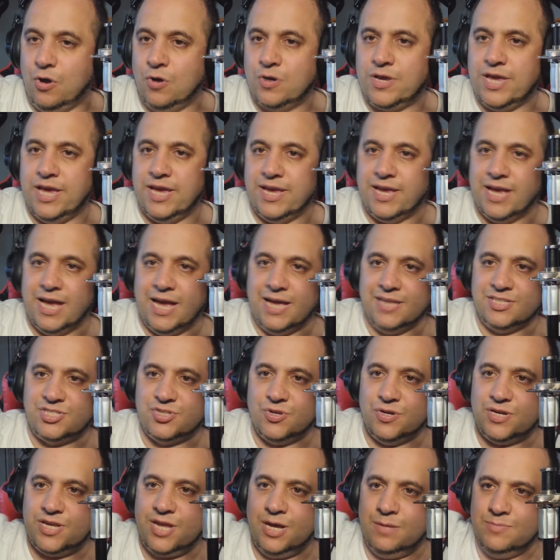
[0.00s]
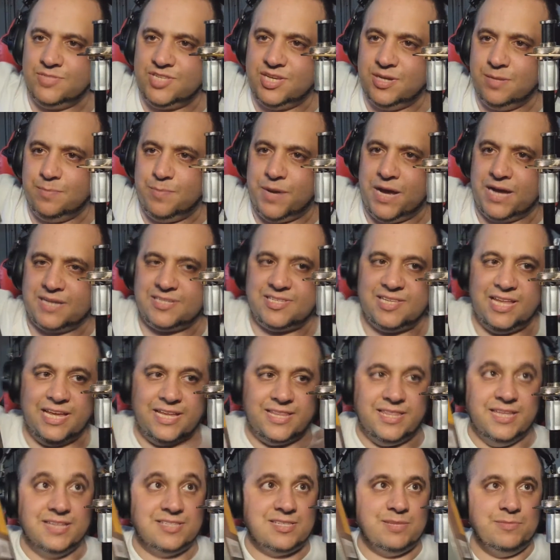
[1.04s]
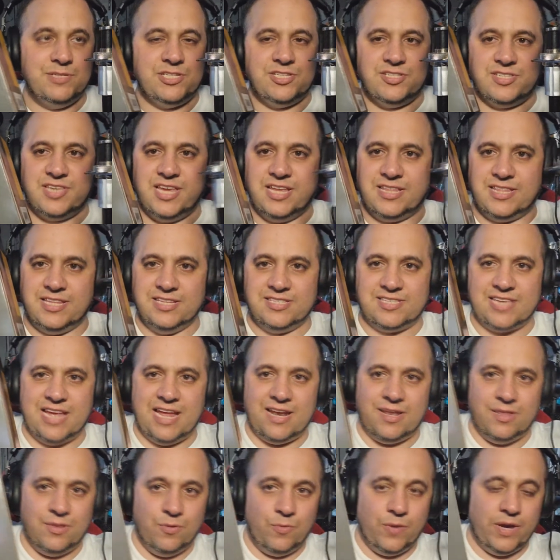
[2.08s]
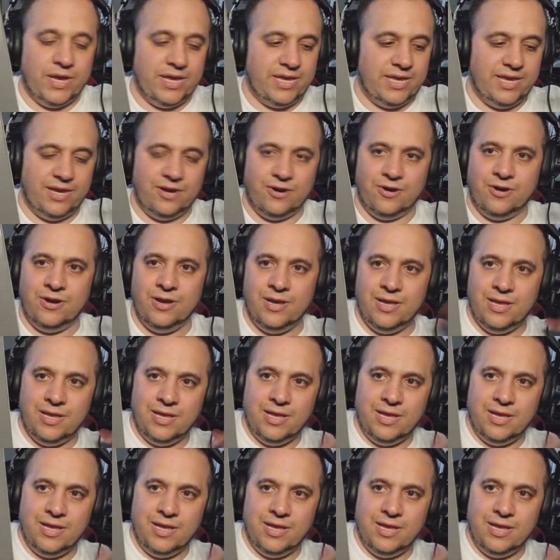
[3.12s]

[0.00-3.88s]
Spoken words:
Okay, guys, so it comes in a box like this. Let me just get this out of the way here.